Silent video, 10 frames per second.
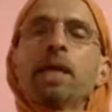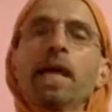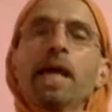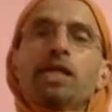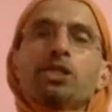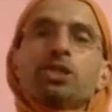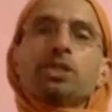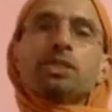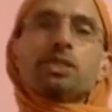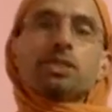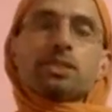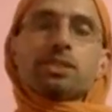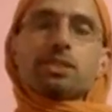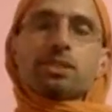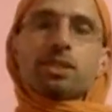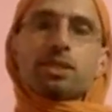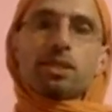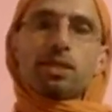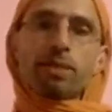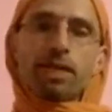And so this is
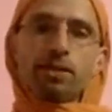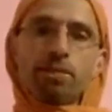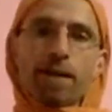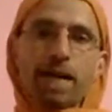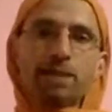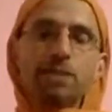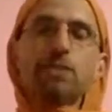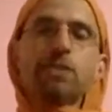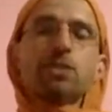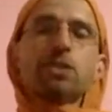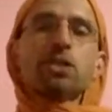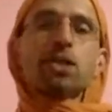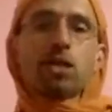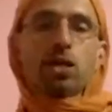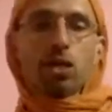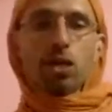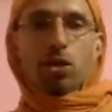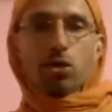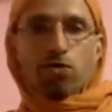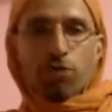the main practice
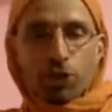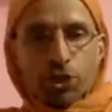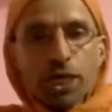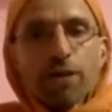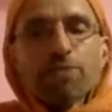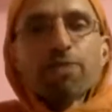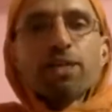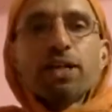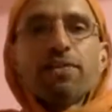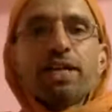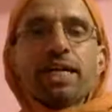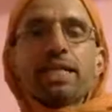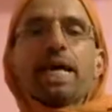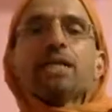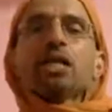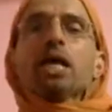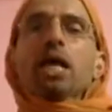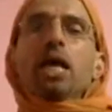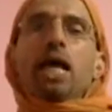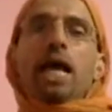for today. We will leave it at that.
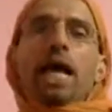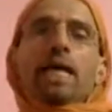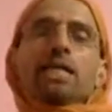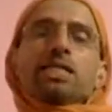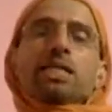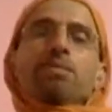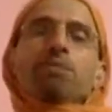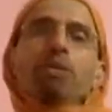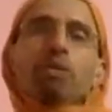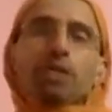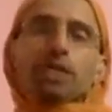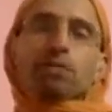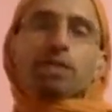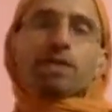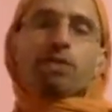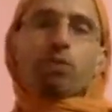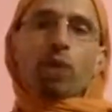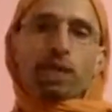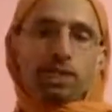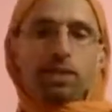And I want to explain
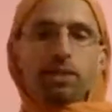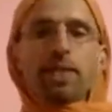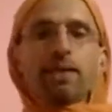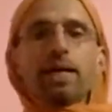one other thing.